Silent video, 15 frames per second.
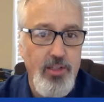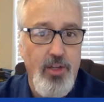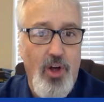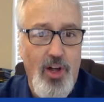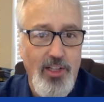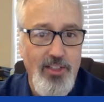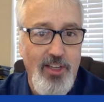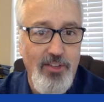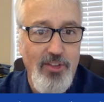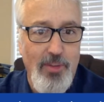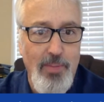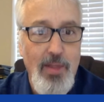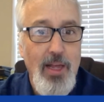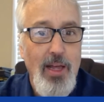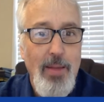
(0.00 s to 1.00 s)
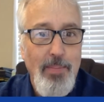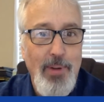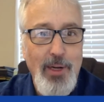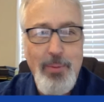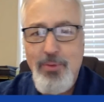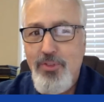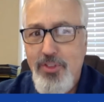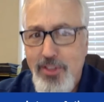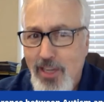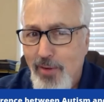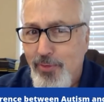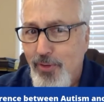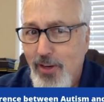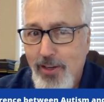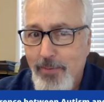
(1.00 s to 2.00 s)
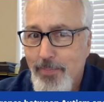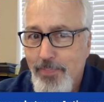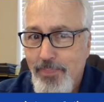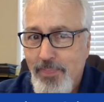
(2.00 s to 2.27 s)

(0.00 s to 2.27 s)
autism, but it was different